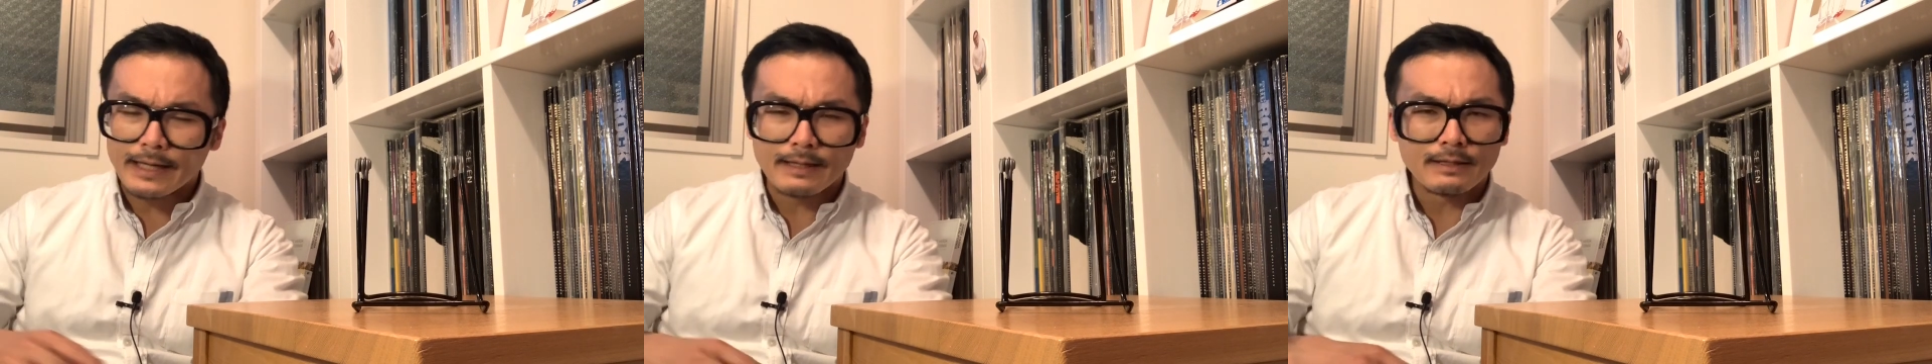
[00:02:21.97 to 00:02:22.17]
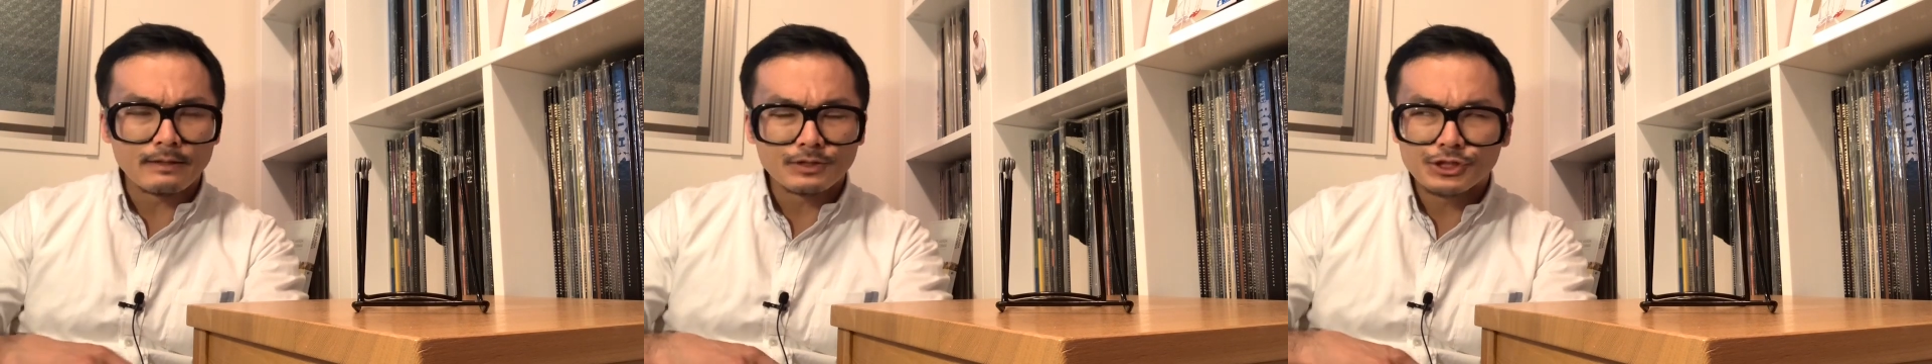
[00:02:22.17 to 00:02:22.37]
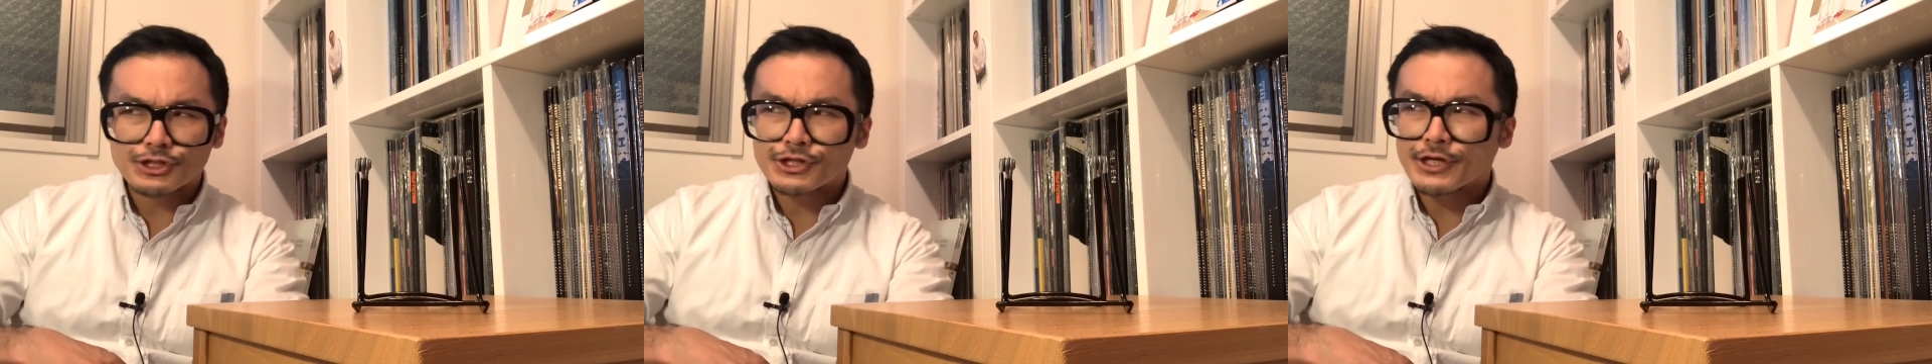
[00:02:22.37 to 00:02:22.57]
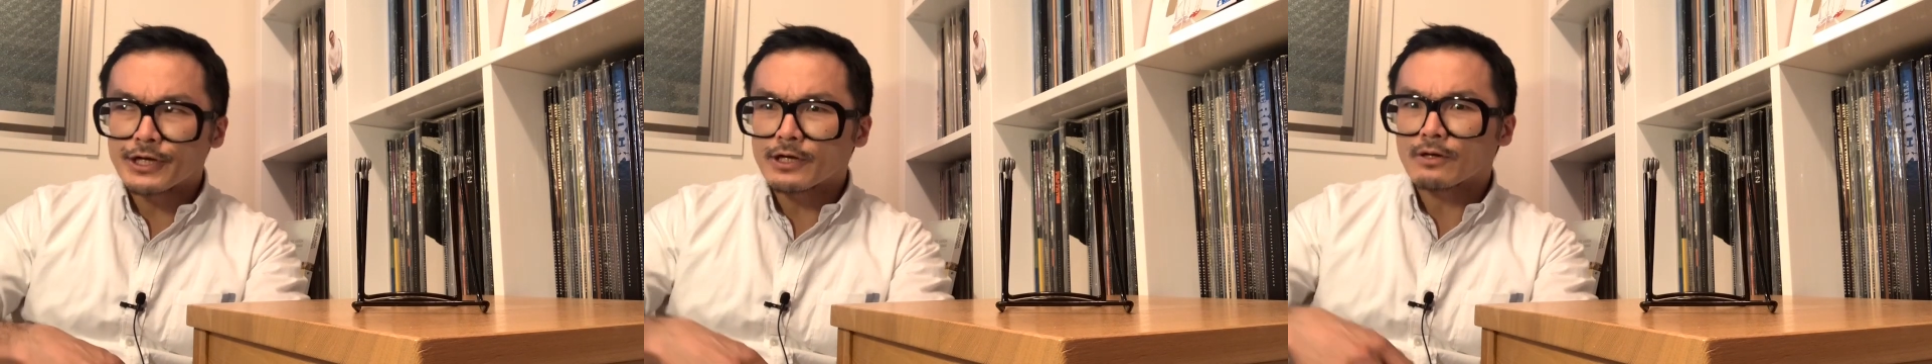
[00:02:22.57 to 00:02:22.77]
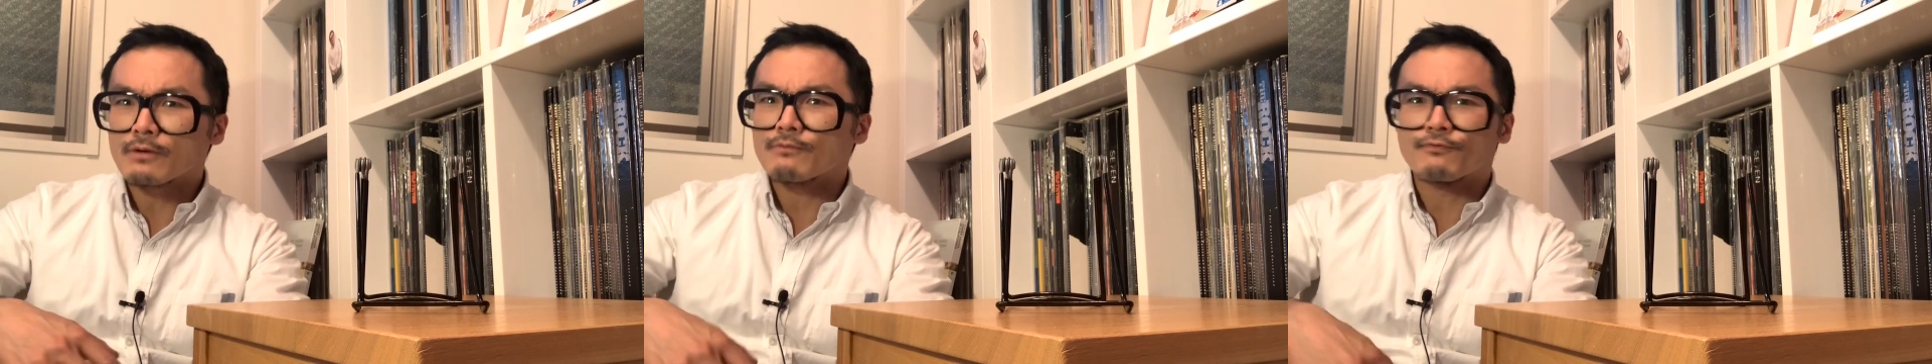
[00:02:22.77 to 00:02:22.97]

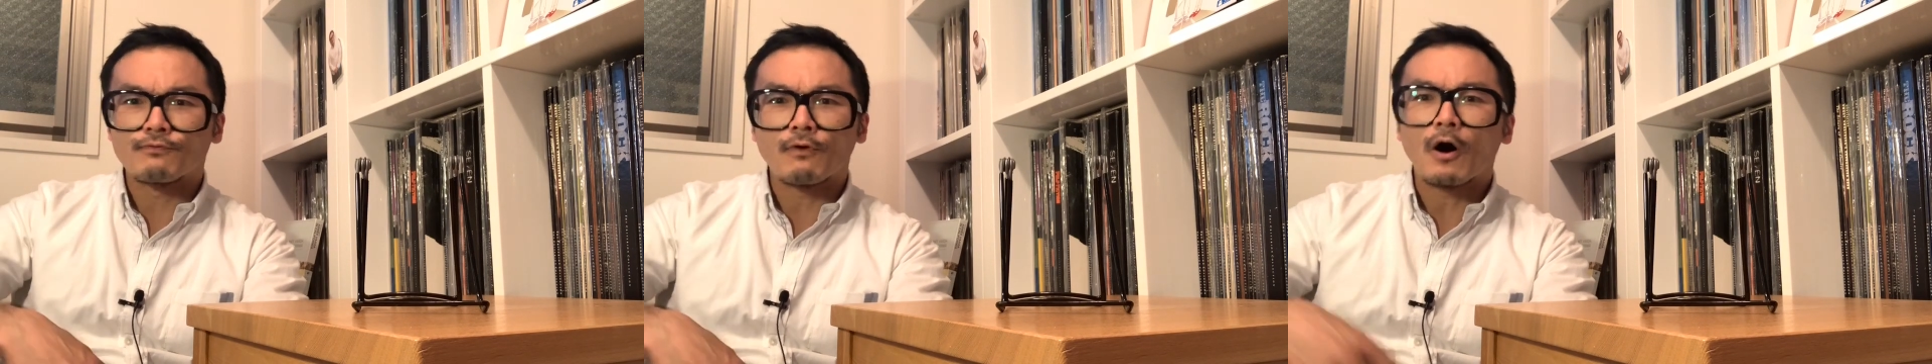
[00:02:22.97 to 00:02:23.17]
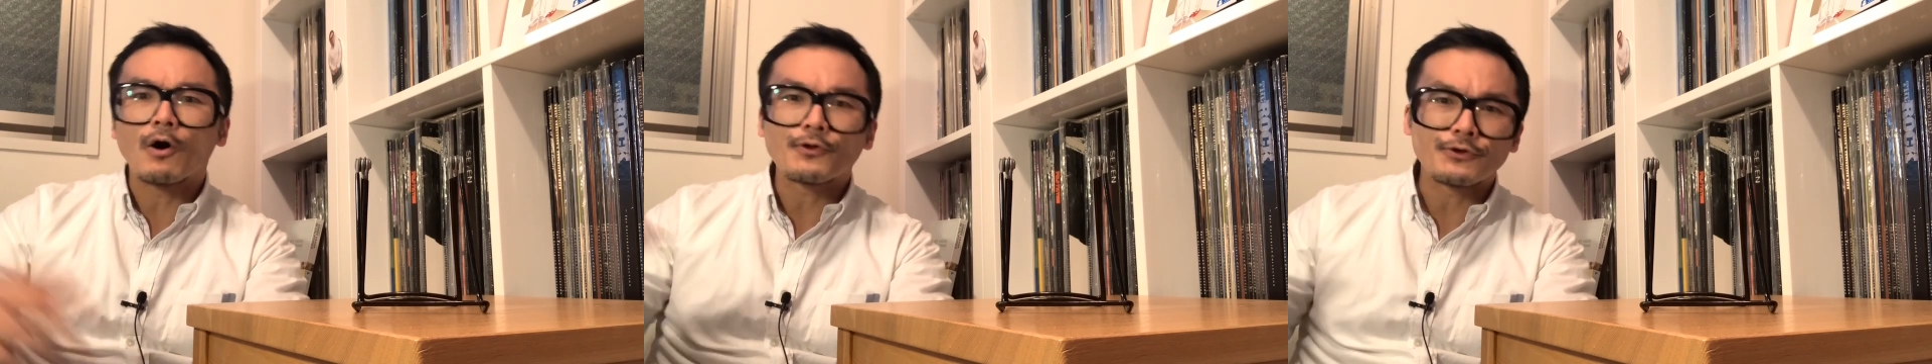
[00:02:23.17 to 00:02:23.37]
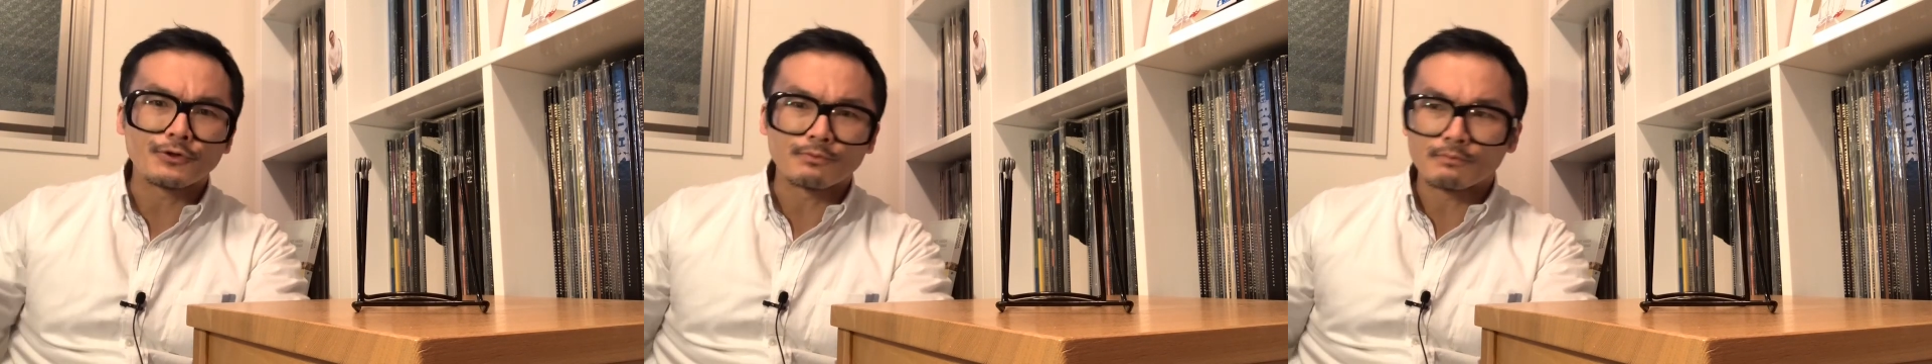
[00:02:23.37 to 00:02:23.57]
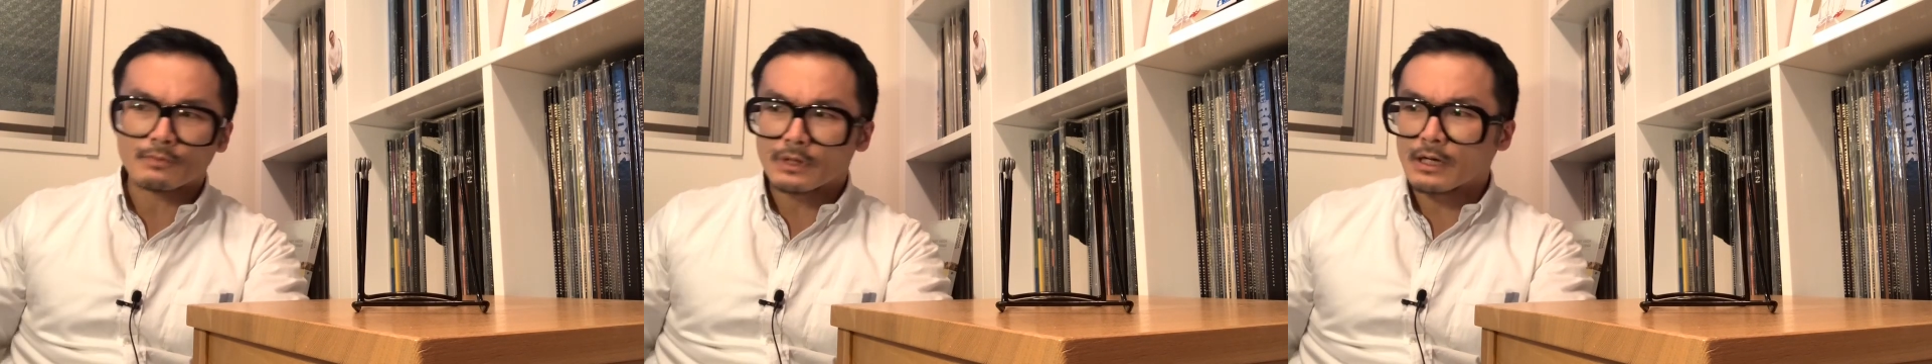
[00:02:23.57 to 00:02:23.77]
sheer volume